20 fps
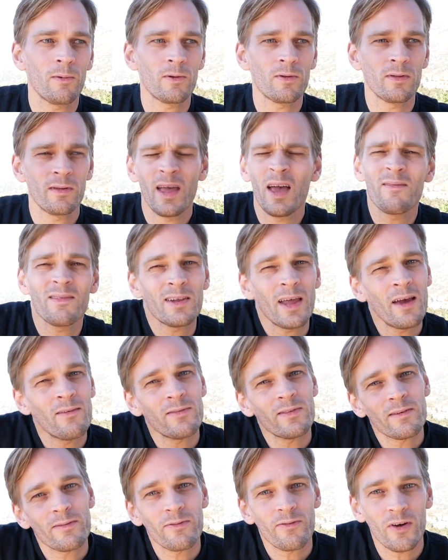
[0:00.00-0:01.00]
to,
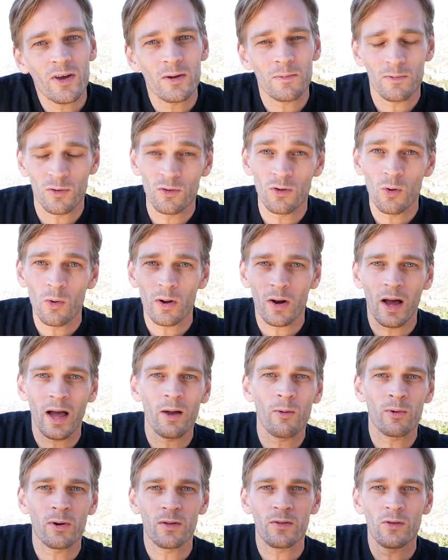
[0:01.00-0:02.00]
having the freedom to do what I
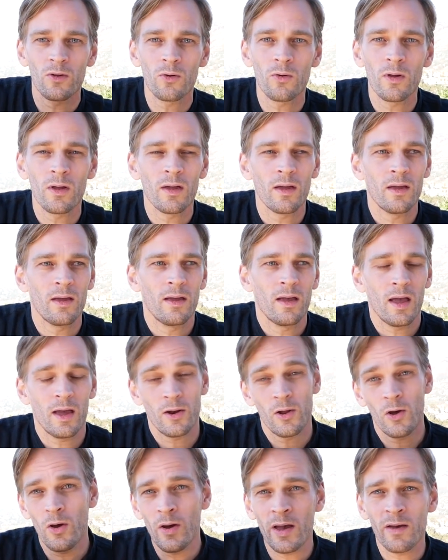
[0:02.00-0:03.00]
want to do,
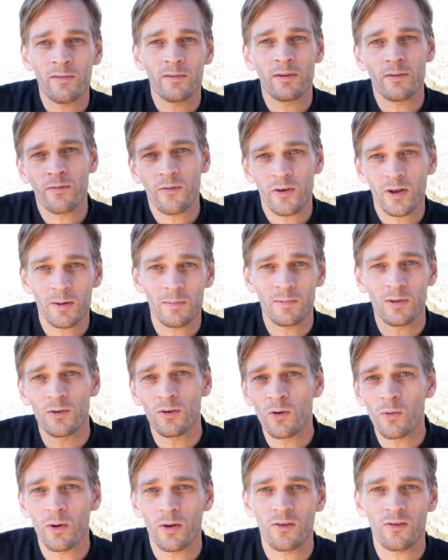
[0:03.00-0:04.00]
and her having the freedom to
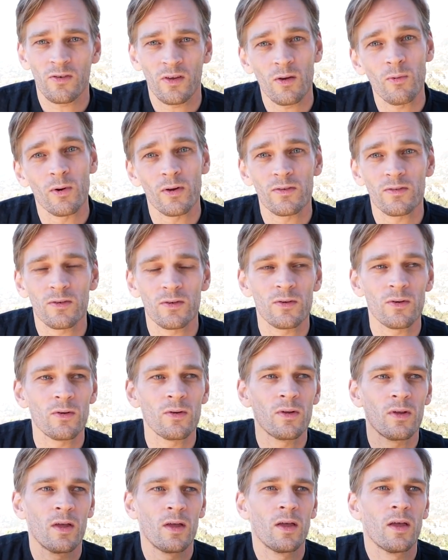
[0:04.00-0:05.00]
do what she wants to do.
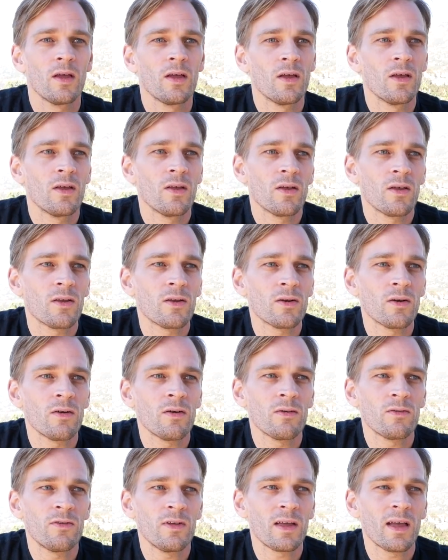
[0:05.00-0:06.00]
You
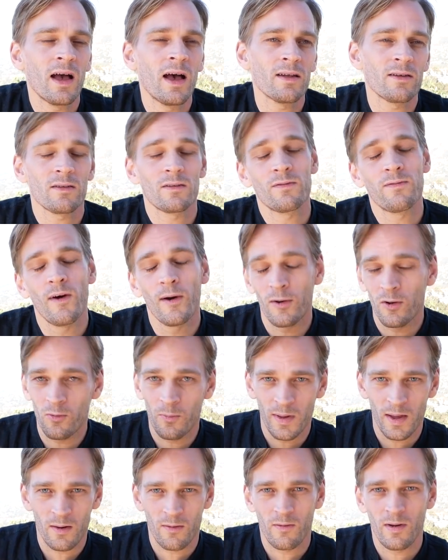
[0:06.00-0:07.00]
know, she can't just follow
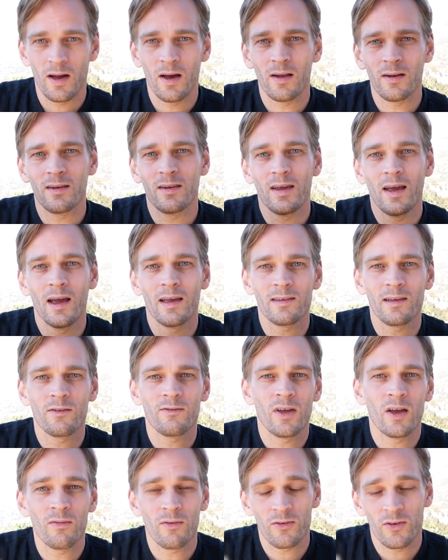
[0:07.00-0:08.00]
me around as I
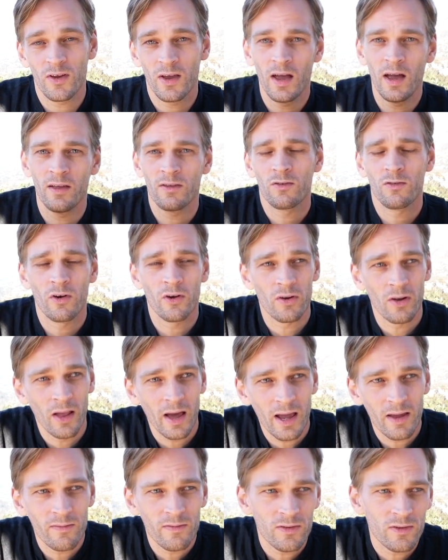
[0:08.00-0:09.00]
travel. She has her own
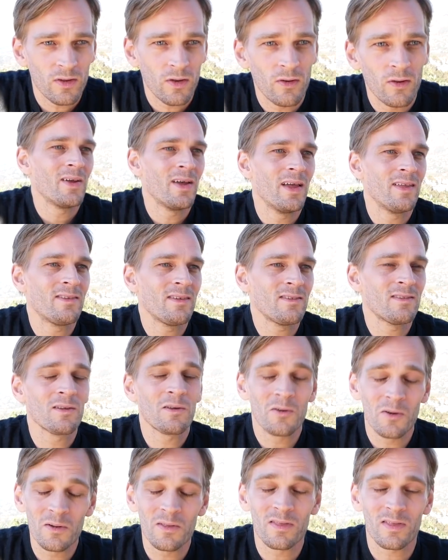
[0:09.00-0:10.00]
life. So it's just a
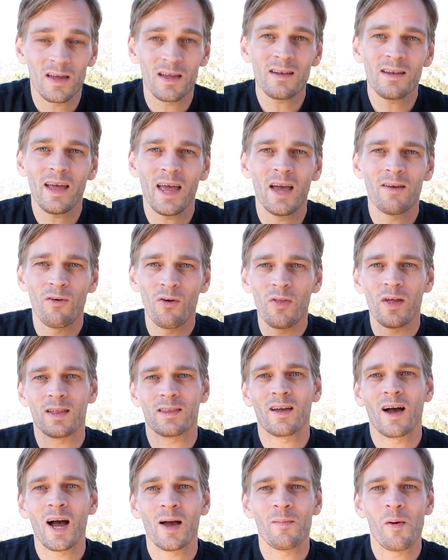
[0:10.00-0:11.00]
good thing to have all that
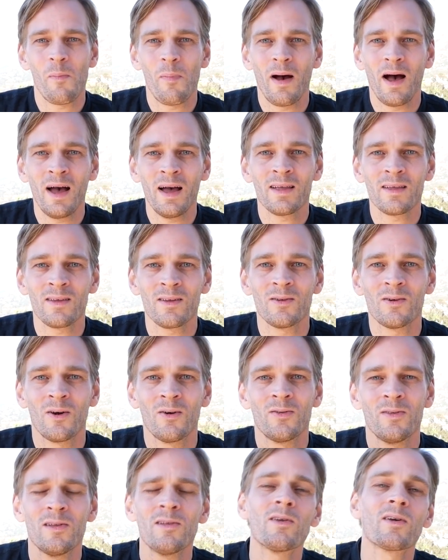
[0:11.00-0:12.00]
time apart, you know,
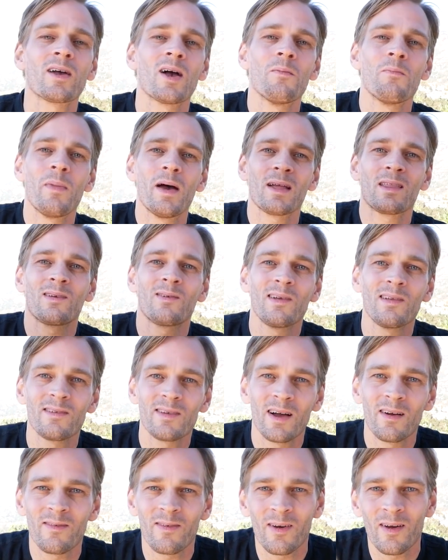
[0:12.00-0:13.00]
and then you come back to each
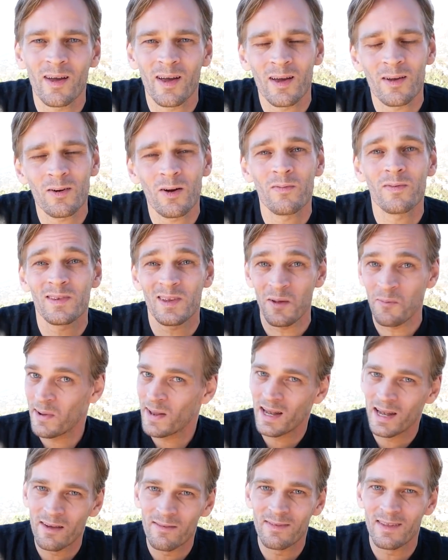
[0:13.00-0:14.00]
other, and obviously we
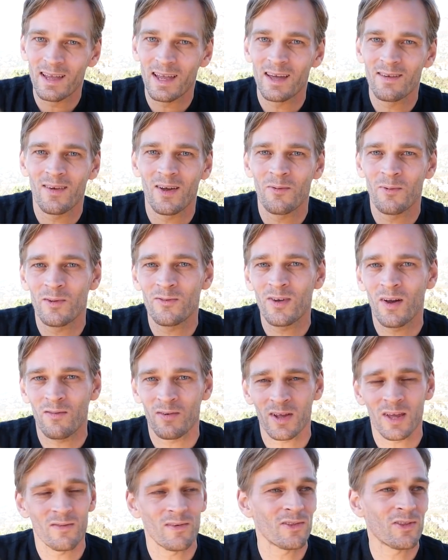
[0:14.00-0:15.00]
live together and we travel
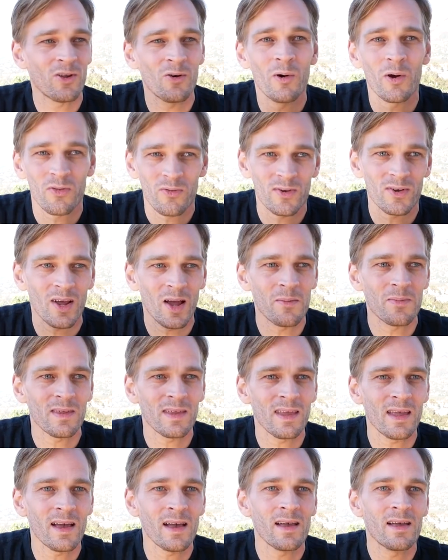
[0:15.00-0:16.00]
together 2 or 3 times a
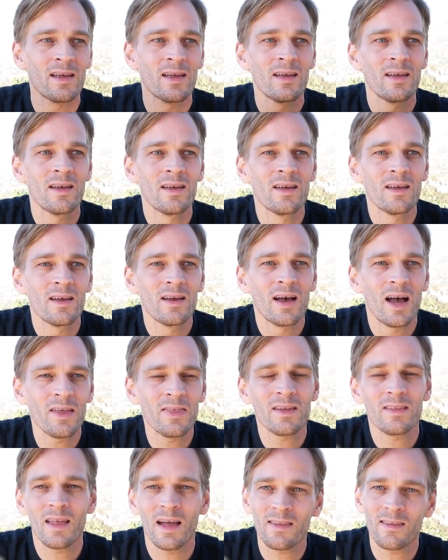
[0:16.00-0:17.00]
year. I
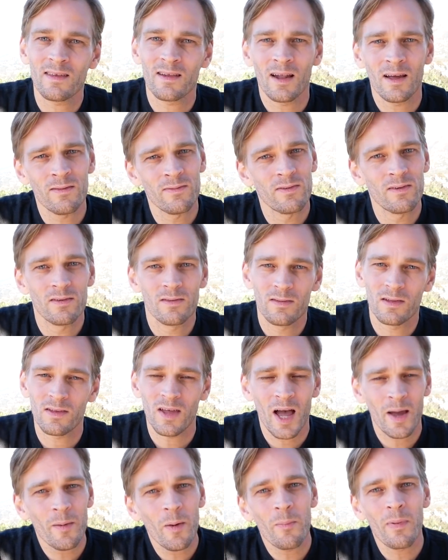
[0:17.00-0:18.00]
think that's enough. The
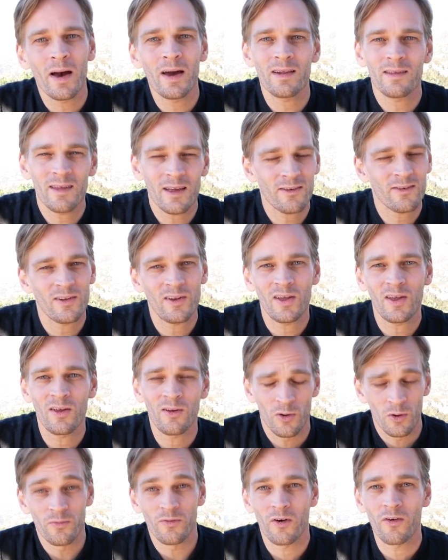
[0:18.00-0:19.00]
time apart is actually
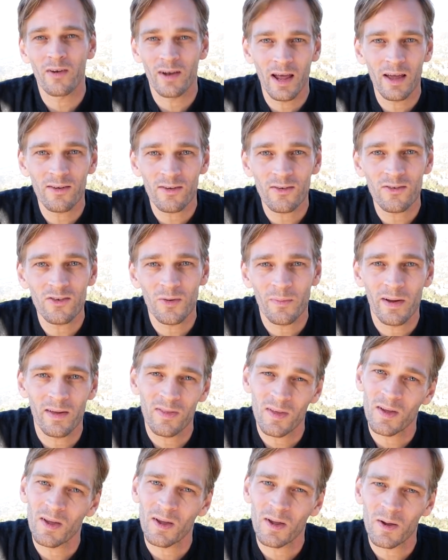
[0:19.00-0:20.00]
good for a relationship, I
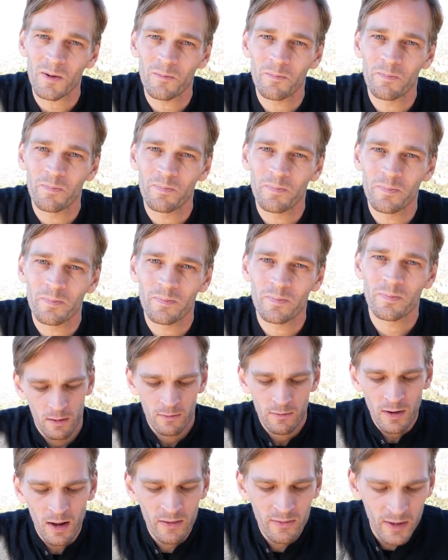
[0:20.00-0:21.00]
think.
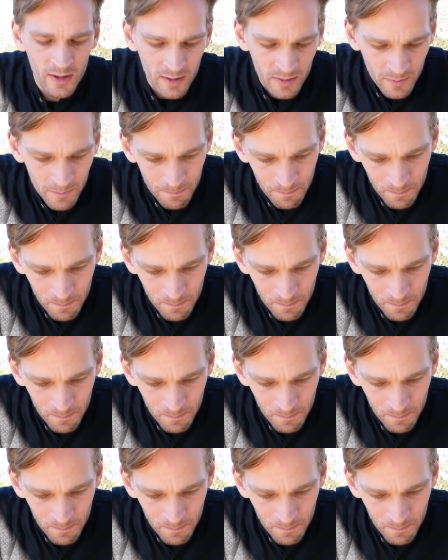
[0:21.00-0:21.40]
Ravan,